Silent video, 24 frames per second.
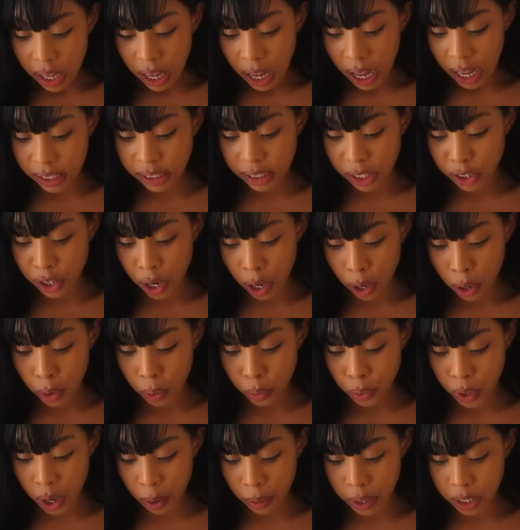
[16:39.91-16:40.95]
I said
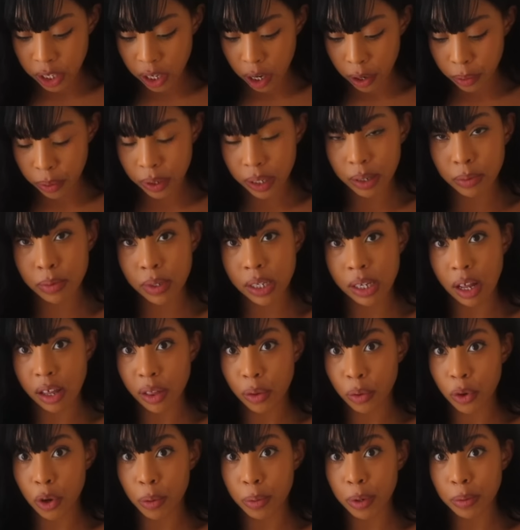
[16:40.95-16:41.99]
no, I don't. It was like,
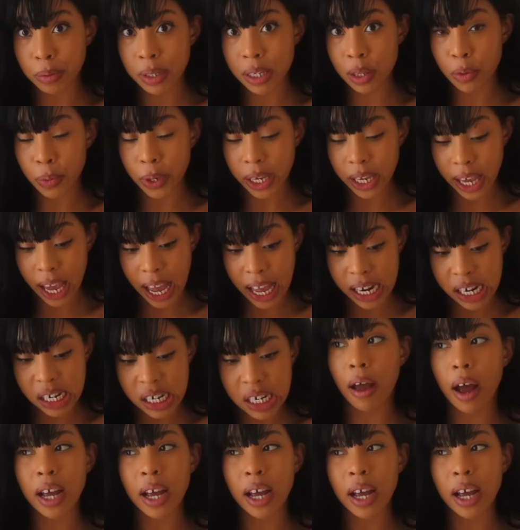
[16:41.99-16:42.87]
look, coming up to the weekend.